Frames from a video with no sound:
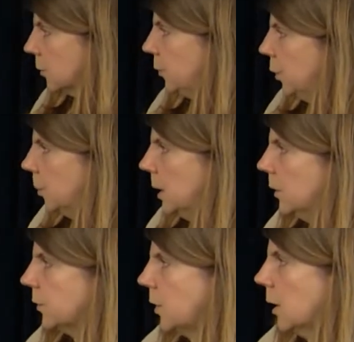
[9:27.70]
a few
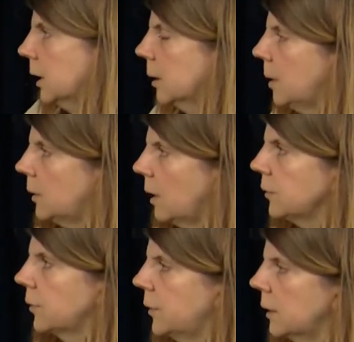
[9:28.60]
minutes talking about
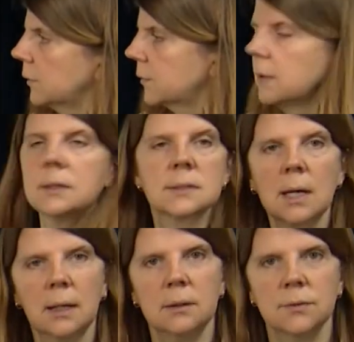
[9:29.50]
other things that this
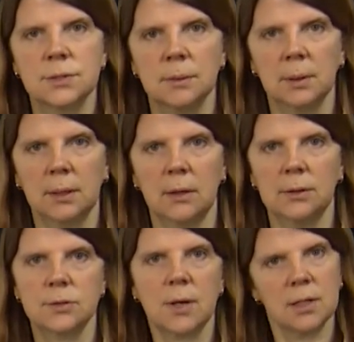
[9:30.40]
kind of
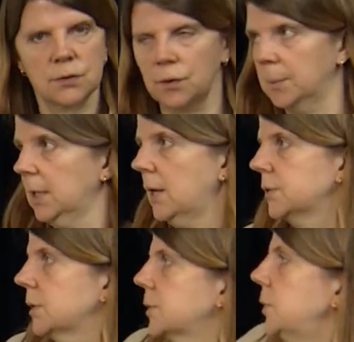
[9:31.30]
similarity transform
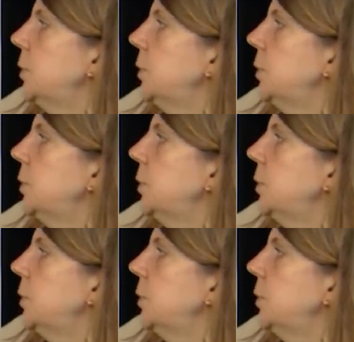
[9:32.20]
allows us to